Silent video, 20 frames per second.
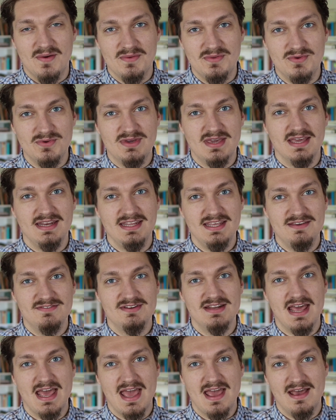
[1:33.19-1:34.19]
You can
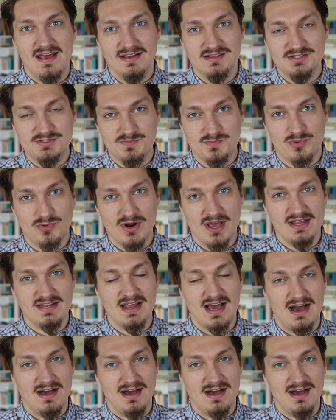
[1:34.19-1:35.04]
even spread